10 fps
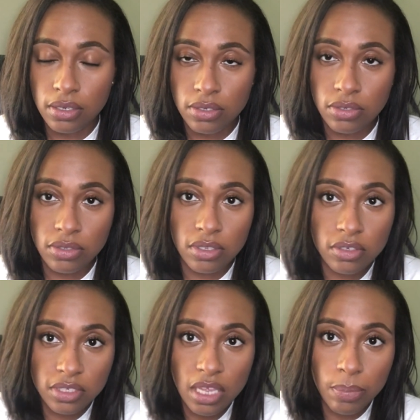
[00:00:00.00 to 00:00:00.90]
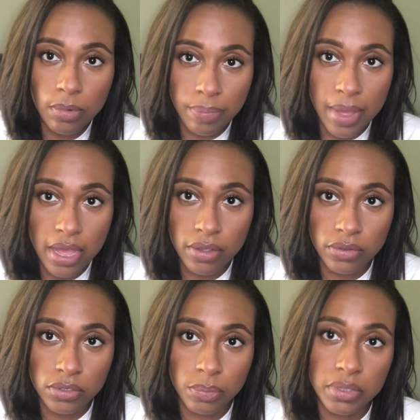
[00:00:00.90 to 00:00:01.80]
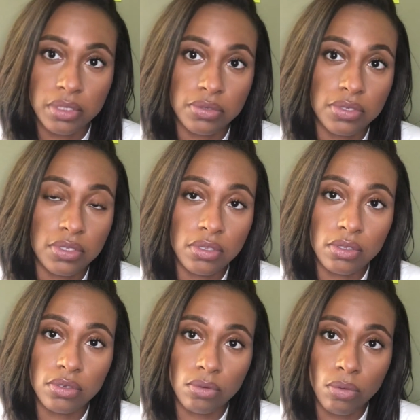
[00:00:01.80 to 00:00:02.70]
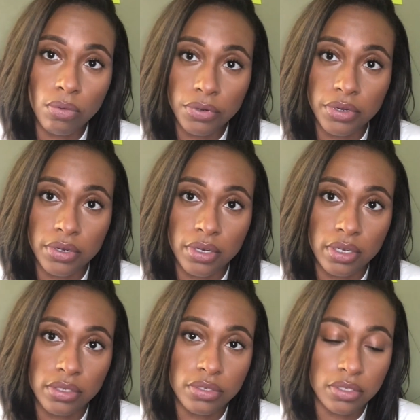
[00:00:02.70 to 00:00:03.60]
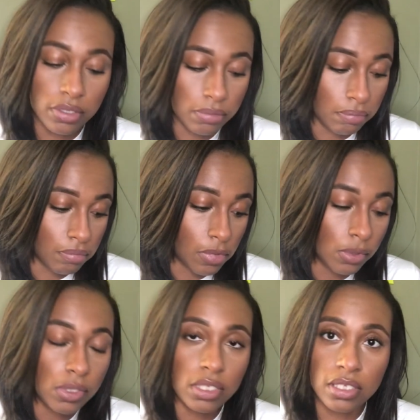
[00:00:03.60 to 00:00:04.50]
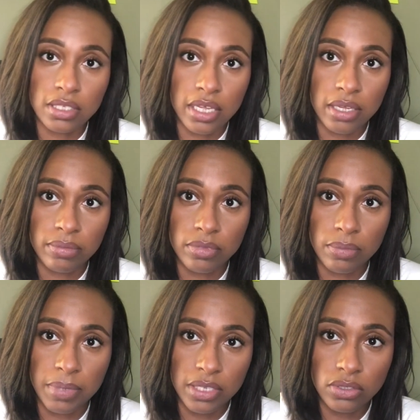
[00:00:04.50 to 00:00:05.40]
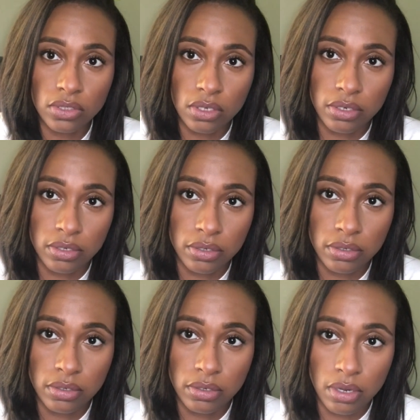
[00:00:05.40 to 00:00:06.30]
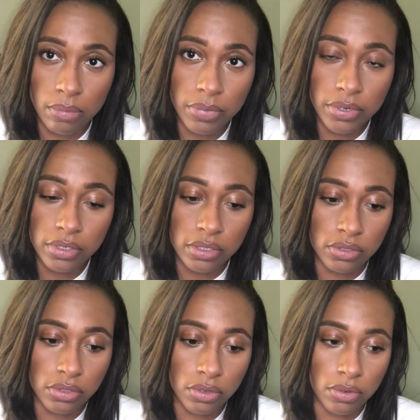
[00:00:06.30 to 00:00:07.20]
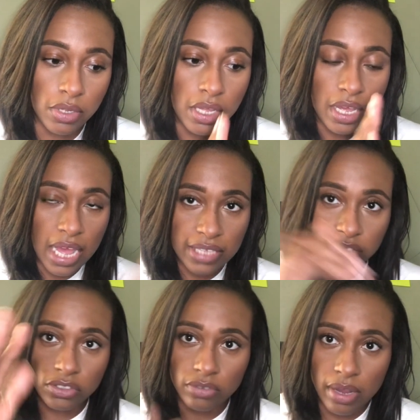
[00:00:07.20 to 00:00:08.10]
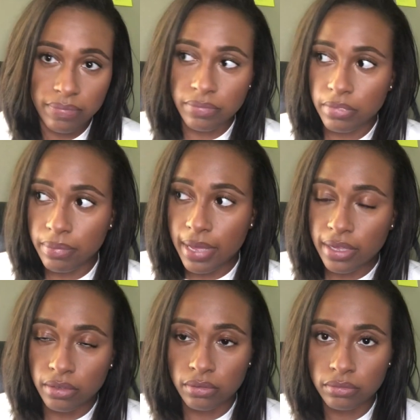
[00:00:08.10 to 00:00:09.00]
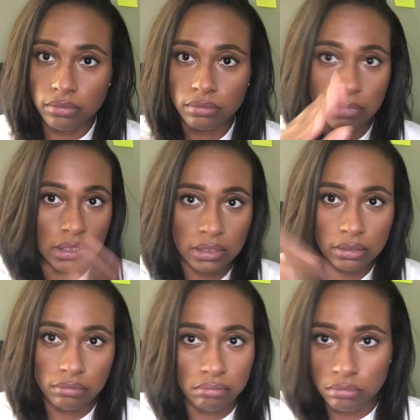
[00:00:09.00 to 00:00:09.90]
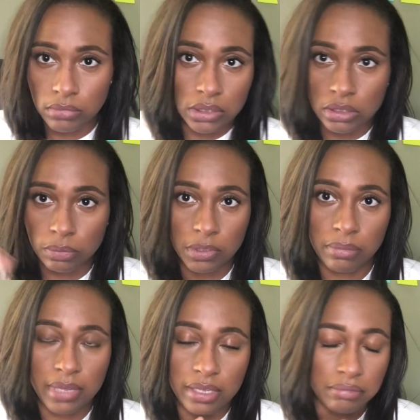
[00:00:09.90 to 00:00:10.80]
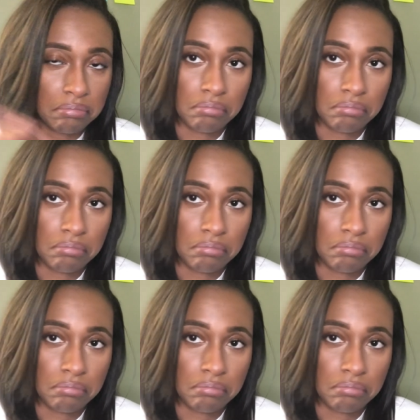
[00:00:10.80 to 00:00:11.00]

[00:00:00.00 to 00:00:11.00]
So they're separate piles, but they're still in order, and most of the time the pages are numbered, and so I just grab from the pile. That's it, and just put them back.